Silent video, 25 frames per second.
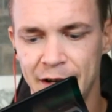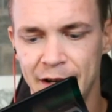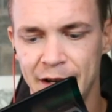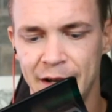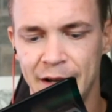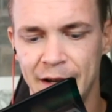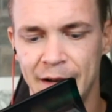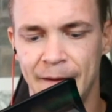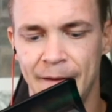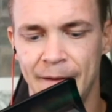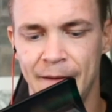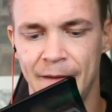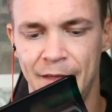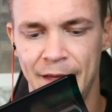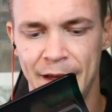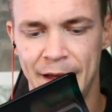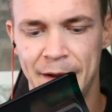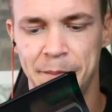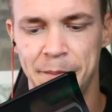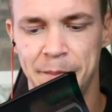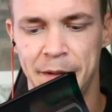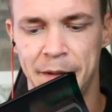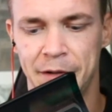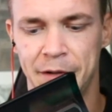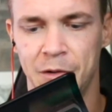than
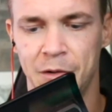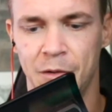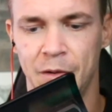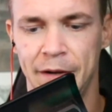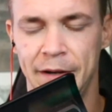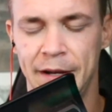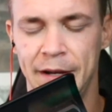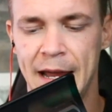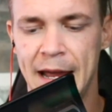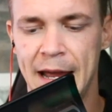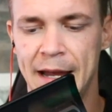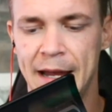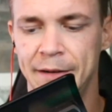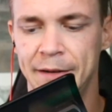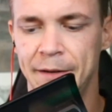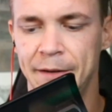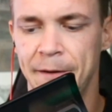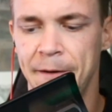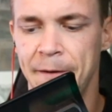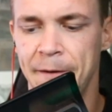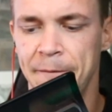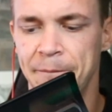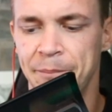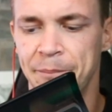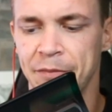Bitcoin. And
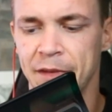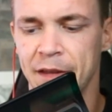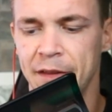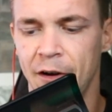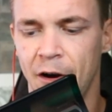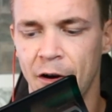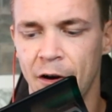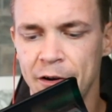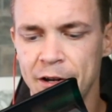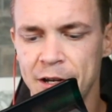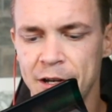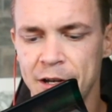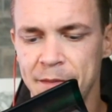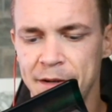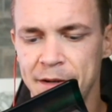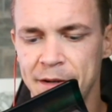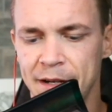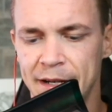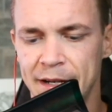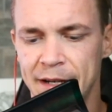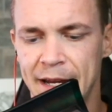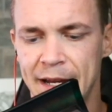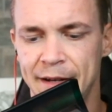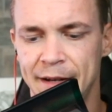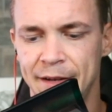the argument,
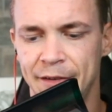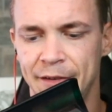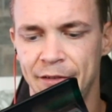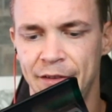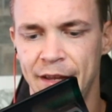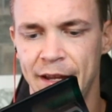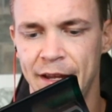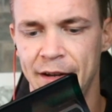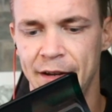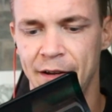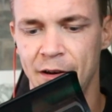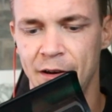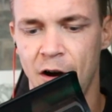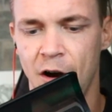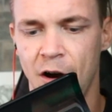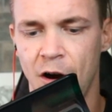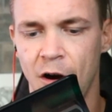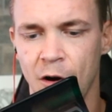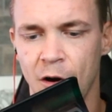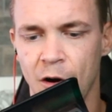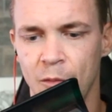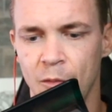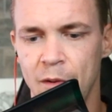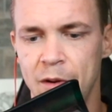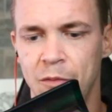again, is that are
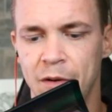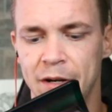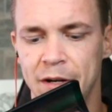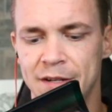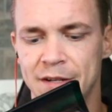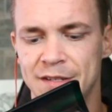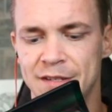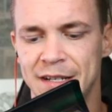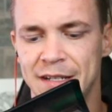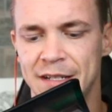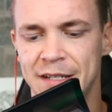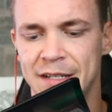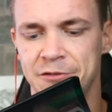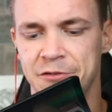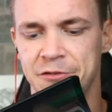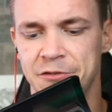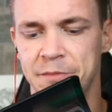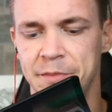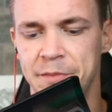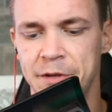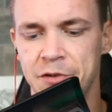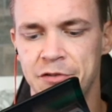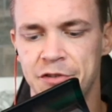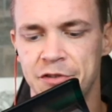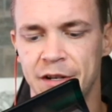we witnessing
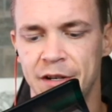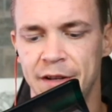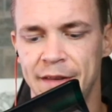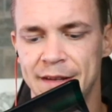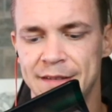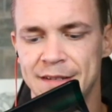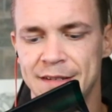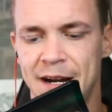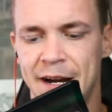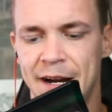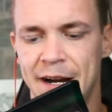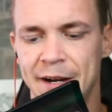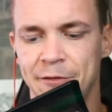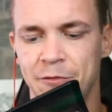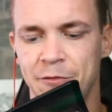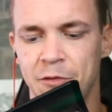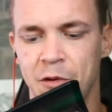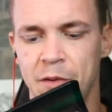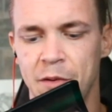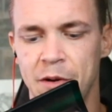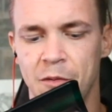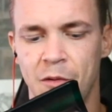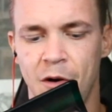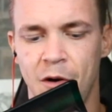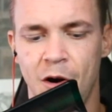distribution? And that's kind of what we
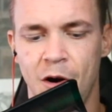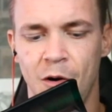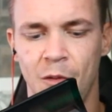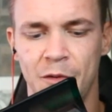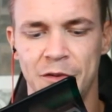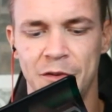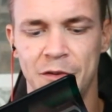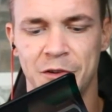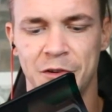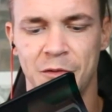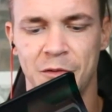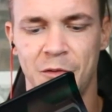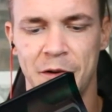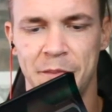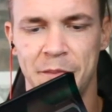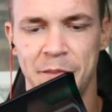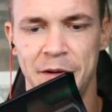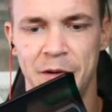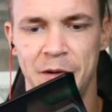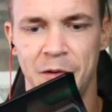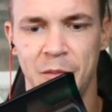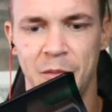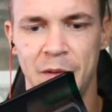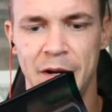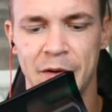always want to be
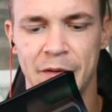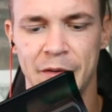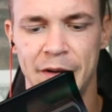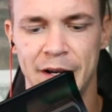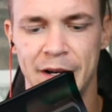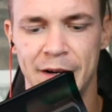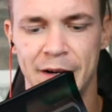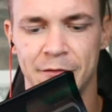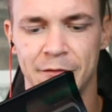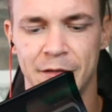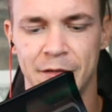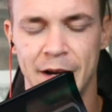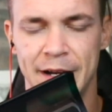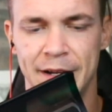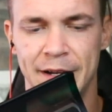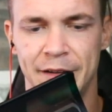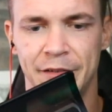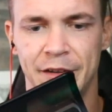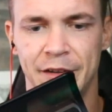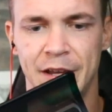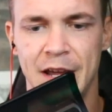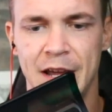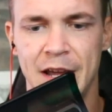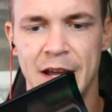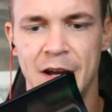weary of, right? Is
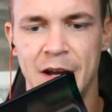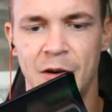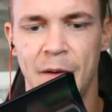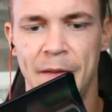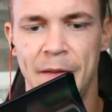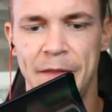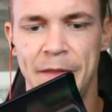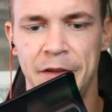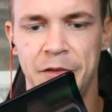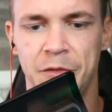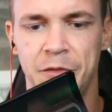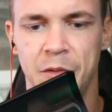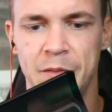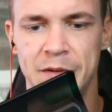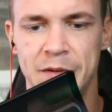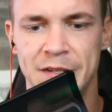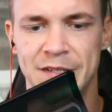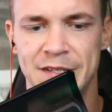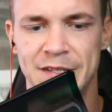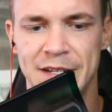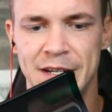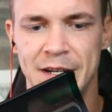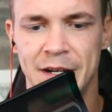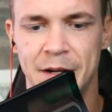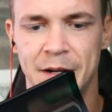when we
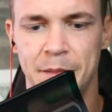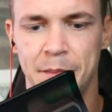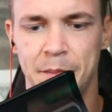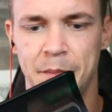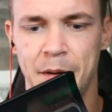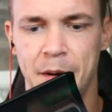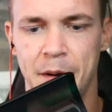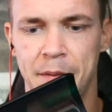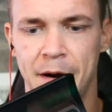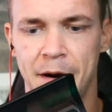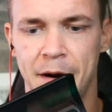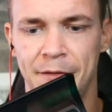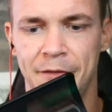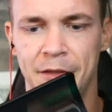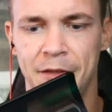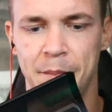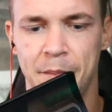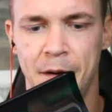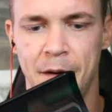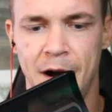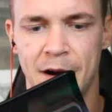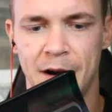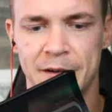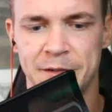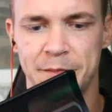see an above the
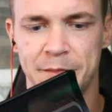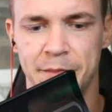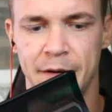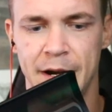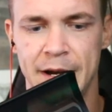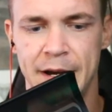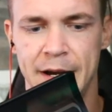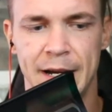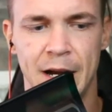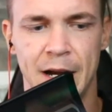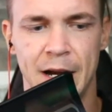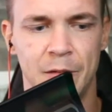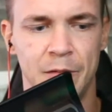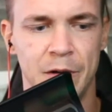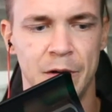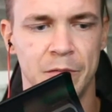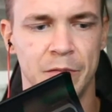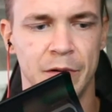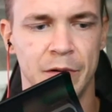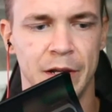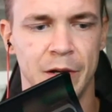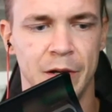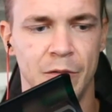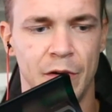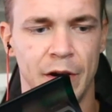box breakout, we
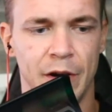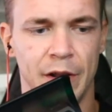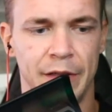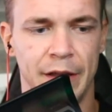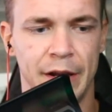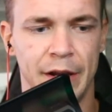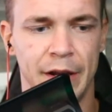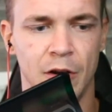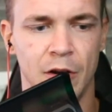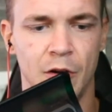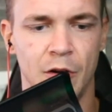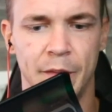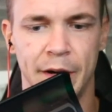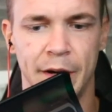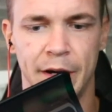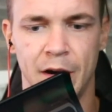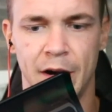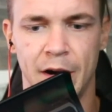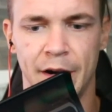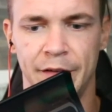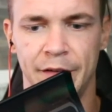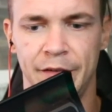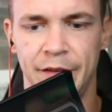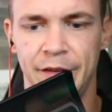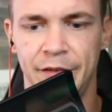really want to think, oh my God,
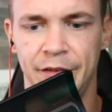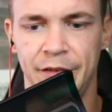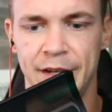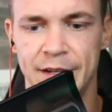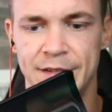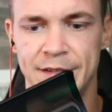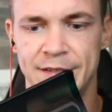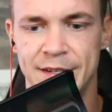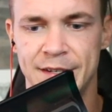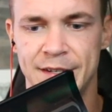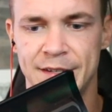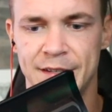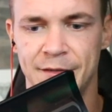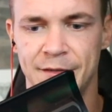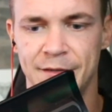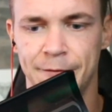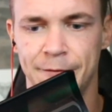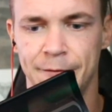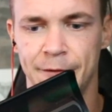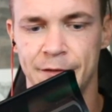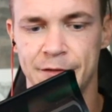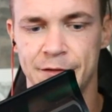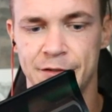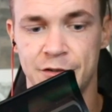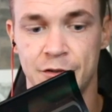is this the
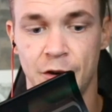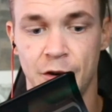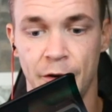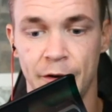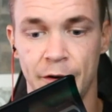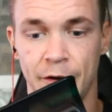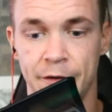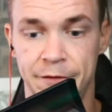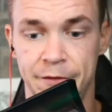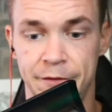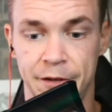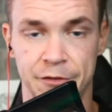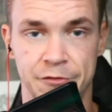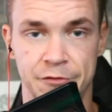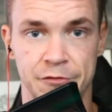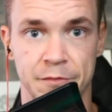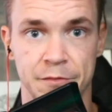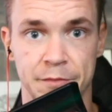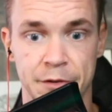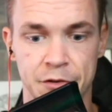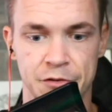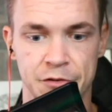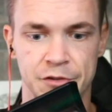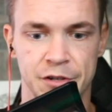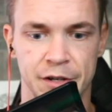start of
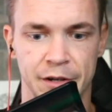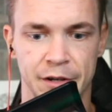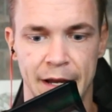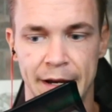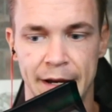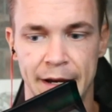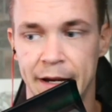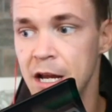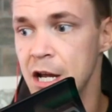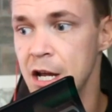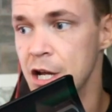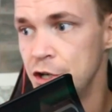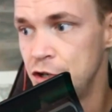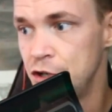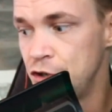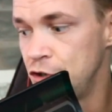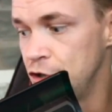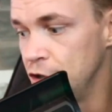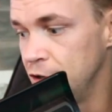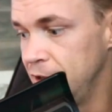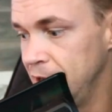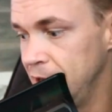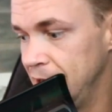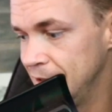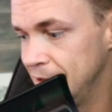distribution? Like,
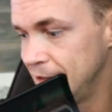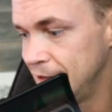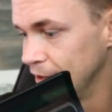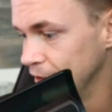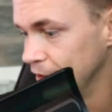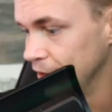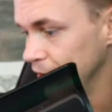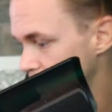is the light